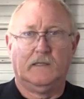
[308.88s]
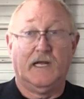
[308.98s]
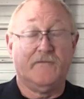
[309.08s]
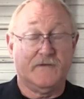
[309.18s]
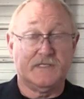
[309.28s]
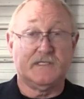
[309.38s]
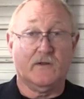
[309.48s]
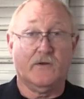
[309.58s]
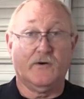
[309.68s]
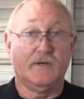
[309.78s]
If a
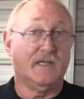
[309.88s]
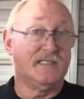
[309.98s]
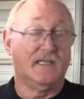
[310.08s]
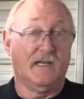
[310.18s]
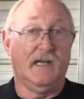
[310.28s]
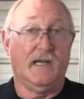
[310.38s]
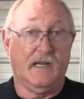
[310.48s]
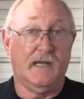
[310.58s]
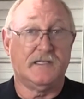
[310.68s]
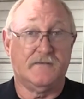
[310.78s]
cylinder doesn't get
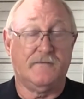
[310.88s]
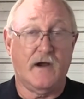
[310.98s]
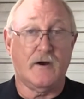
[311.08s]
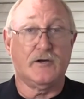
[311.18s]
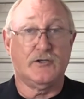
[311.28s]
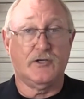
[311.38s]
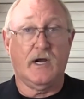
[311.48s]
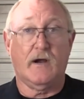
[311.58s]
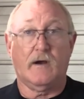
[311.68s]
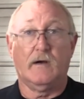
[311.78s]
its fair
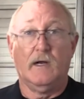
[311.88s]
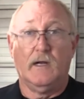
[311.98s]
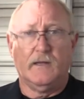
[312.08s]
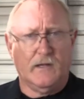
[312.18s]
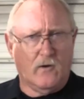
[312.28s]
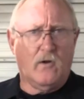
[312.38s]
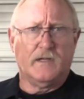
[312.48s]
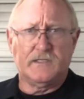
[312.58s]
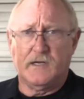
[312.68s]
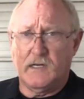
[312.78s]
share, then all
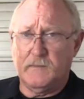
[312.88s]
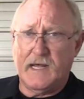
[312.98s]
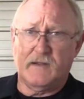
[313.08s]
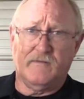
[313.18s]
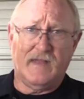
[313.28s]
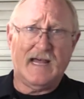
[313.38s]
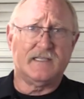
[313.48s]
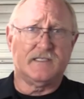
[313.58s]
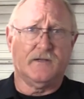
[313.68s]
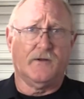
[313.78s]
that's going to come out of
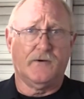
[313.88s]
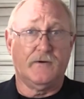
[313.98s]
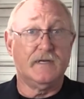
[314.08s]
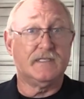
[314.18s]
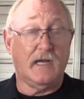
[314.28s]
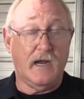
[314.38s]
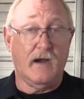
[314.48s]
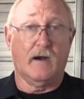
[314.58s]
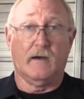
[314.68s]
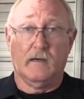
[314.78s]
that cylinder is
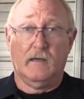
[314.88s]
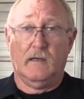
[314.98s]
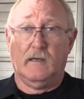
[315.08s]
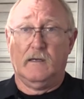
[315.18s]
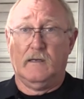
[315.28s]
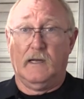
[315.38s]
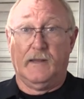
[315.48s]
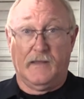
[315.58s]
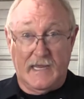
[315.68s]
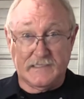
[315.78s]
air.
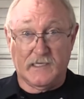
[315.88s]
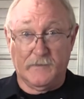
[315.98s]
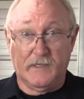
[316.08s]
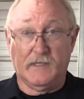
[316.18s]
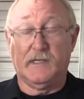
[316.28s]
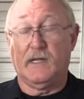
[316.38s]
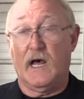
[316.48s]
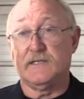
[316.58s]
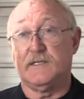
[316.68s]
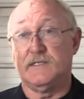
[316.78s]
And that's something that the
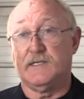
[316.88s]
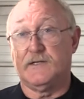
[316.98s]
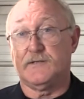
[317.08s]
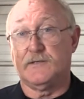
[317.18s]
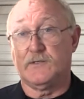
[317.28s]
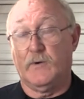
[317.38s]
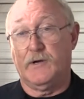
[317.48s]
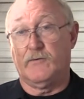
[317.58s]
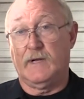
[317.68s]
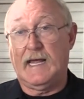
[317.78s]
oxygen sensor is going
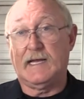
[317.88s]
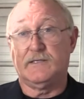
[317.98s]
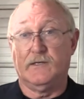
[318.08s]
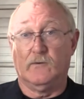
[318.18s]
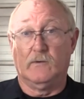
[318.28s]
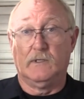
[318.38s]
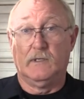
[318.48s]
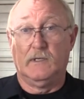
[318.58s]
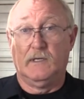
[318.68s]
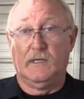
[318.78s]
to react to.
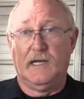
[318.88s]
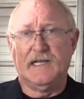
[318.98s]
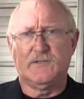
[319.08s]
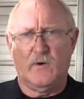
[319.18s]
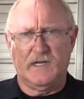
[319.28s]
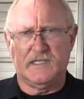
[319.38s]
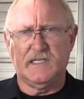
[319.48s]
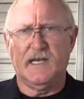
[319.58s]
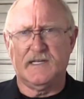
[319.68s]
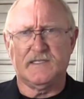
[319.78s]
It's going to
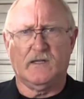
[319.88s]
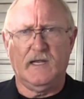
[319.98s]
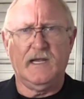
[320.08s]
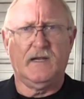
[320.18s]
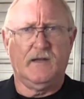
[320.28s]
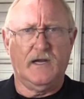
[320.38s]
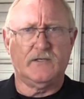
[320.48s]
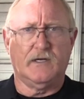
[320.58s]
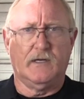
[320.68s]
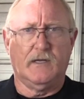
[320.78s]
see it as a lean
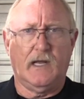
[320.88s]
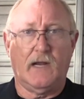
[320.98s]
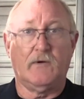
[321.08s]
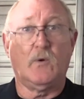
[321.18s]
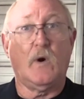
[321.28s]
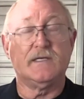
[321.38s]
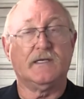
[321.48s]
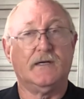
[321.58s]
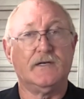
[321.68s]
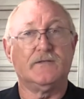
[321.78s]
condition and request
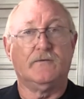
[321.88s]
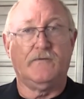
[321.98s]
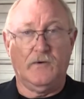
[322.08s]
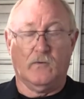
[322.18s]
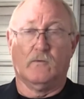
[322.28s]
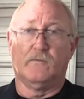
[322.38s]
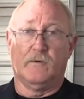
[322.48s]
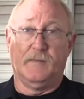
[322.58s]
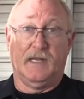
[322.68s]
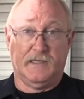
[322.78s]
additional fuel
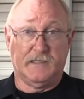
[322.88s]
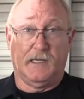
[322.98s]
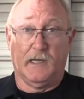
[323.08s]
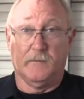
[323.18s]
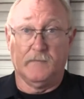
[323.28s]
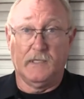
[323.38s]
from the ECM.